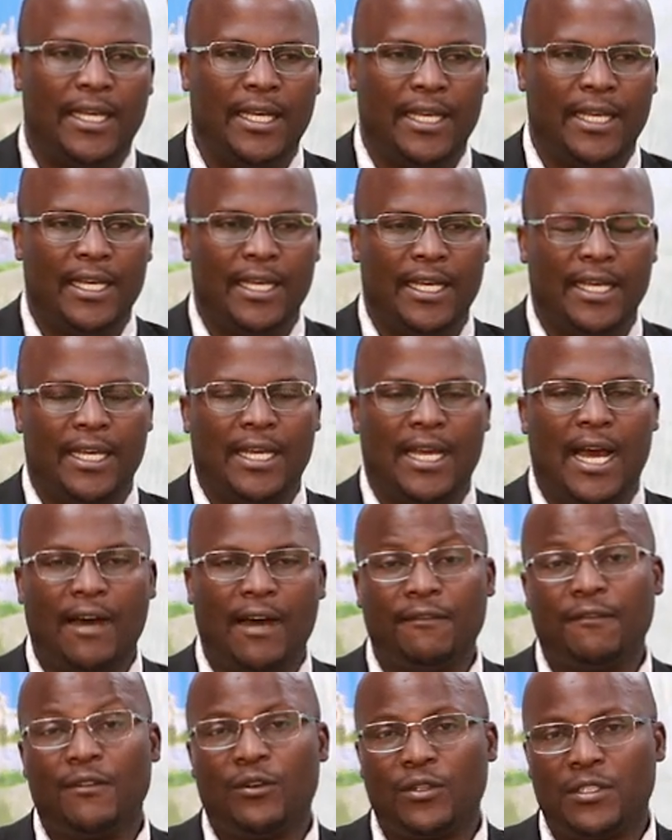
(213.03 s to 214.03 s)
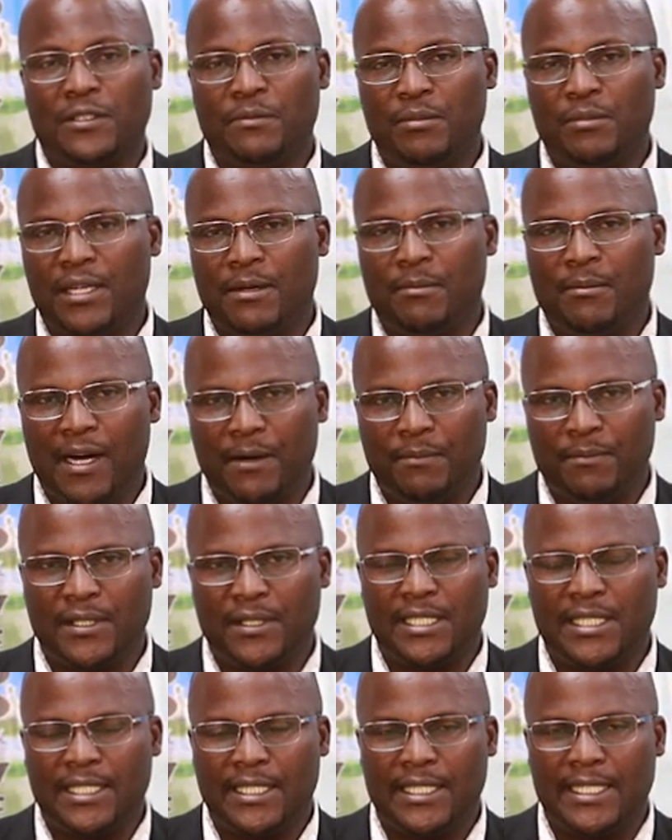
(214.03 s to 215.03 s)
have not been
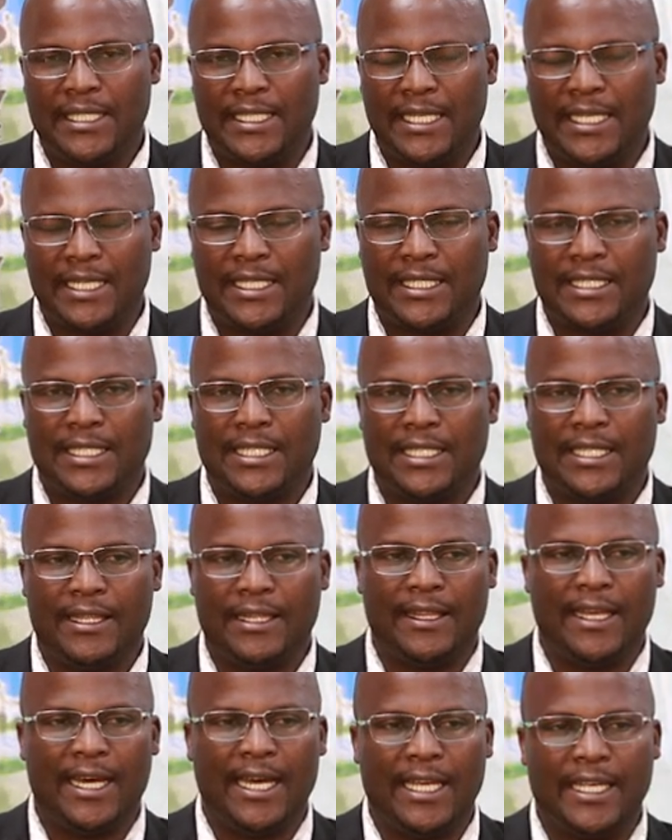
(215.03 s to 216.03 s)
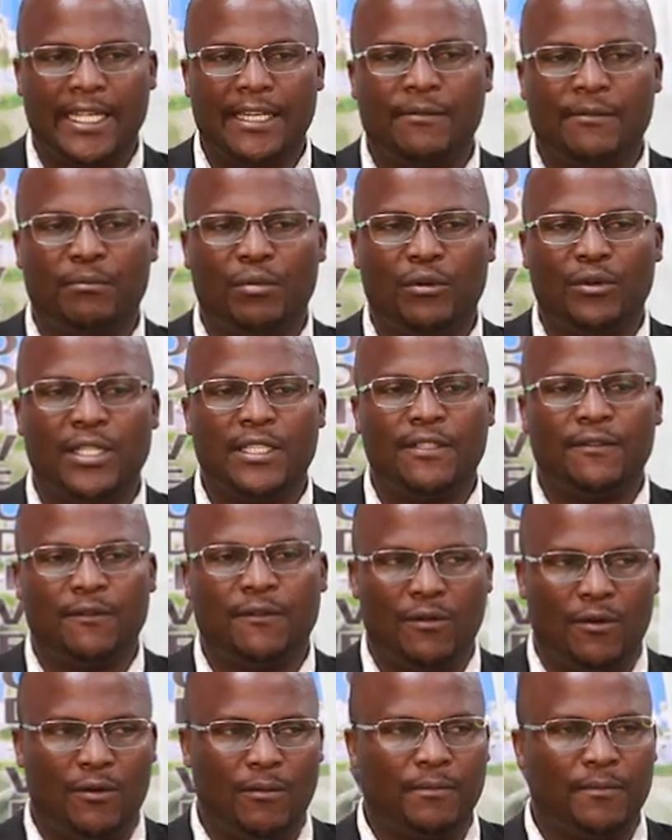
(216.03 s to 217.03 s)
mapped yet. They're in point
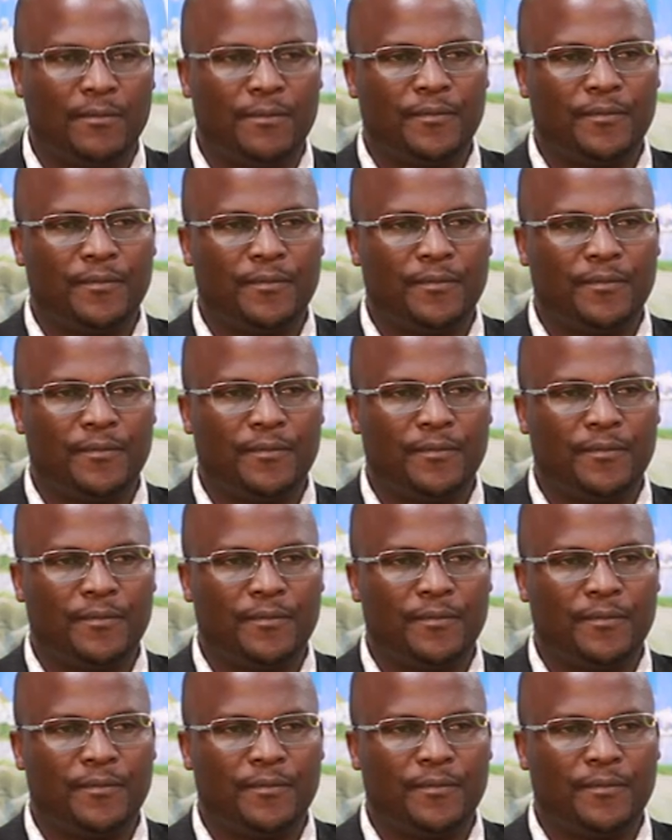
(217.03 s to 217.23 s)
form.